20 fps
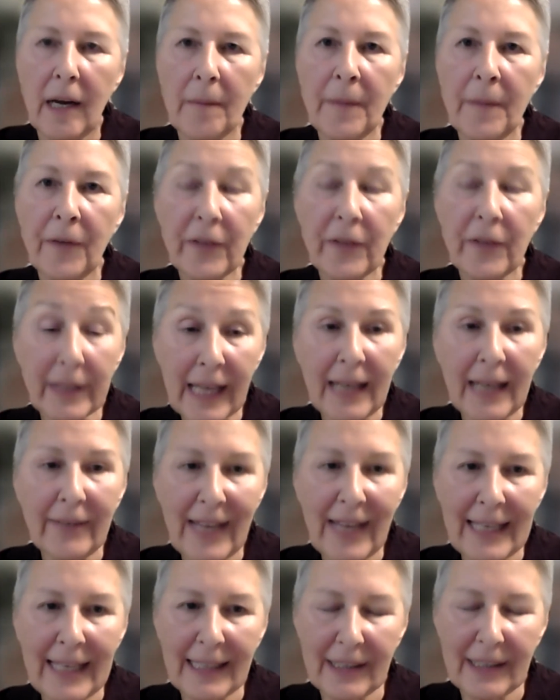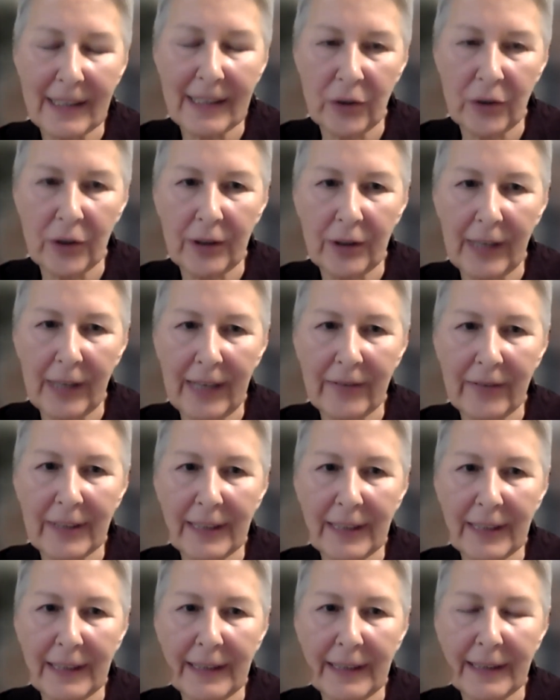There's a lot of anecdotal
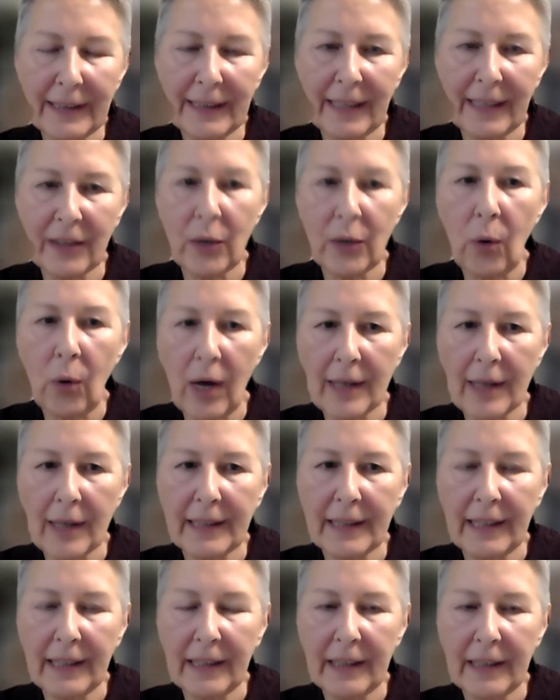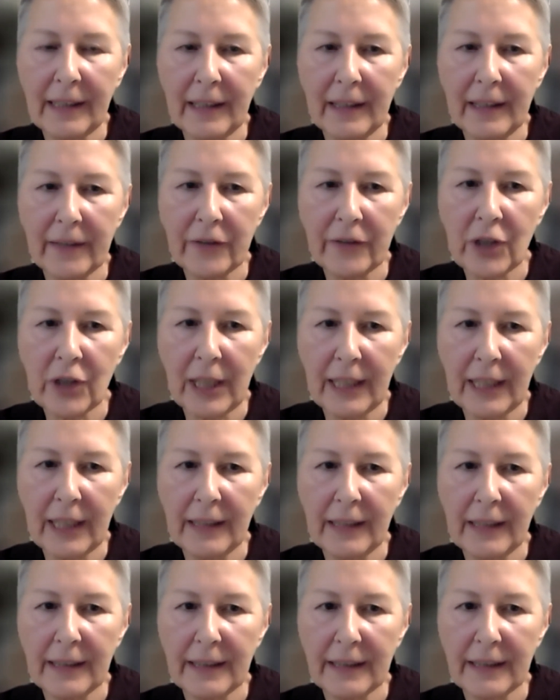evidence that the quality of
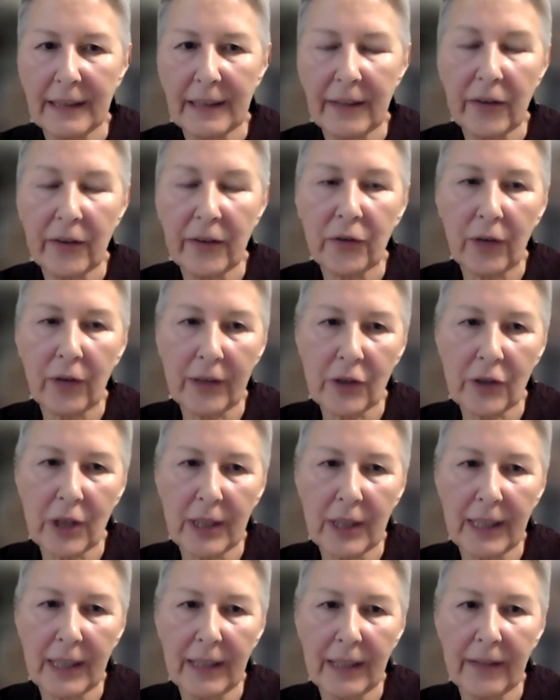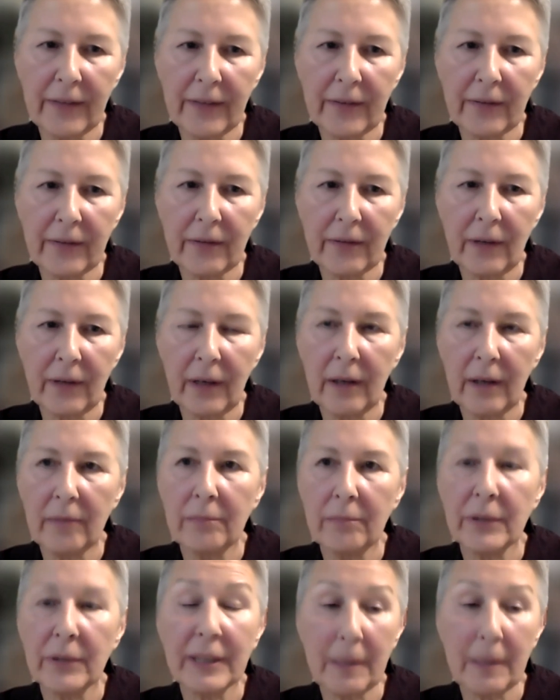Chinese construction is
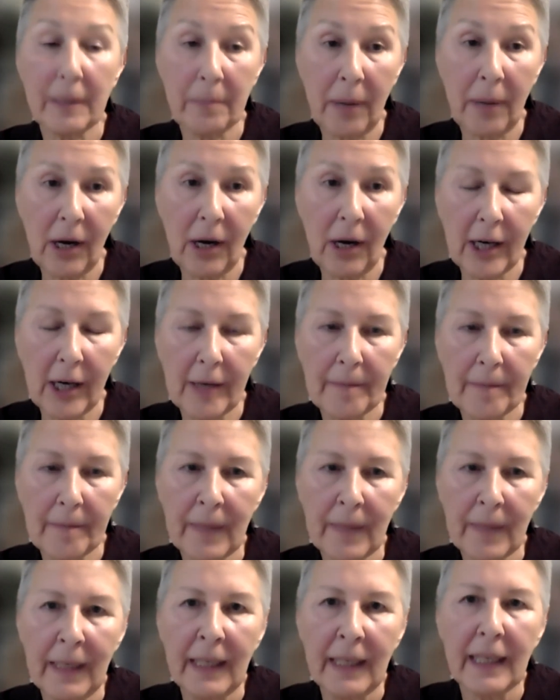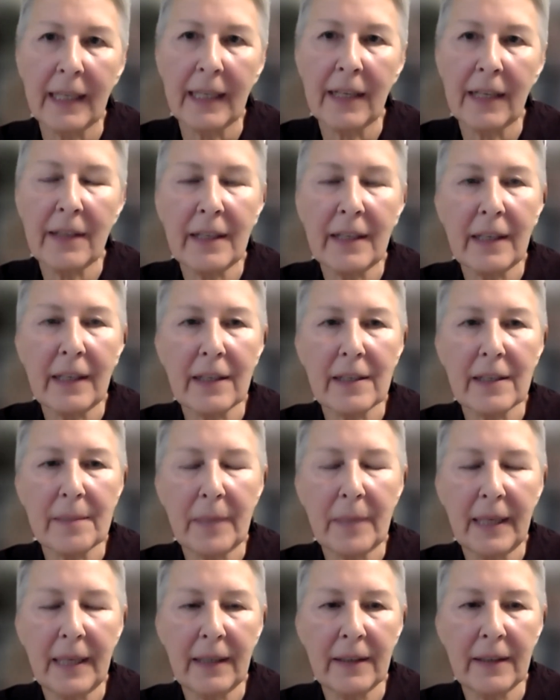subpar. And I think it
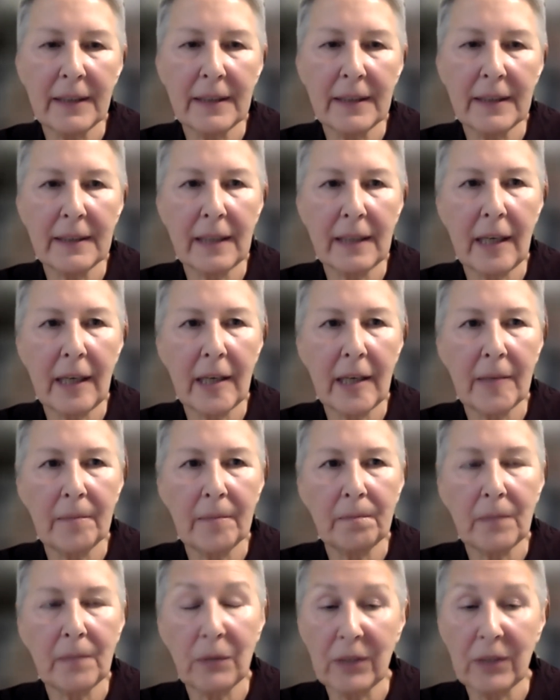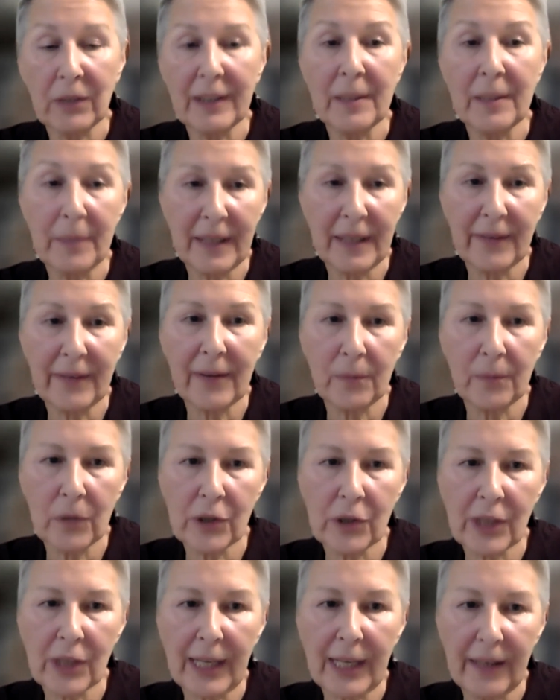depends, it really depends on
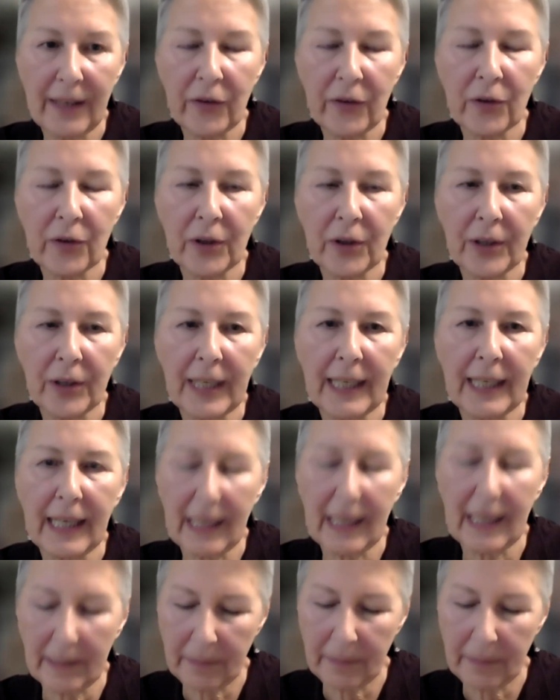which case you're looking at.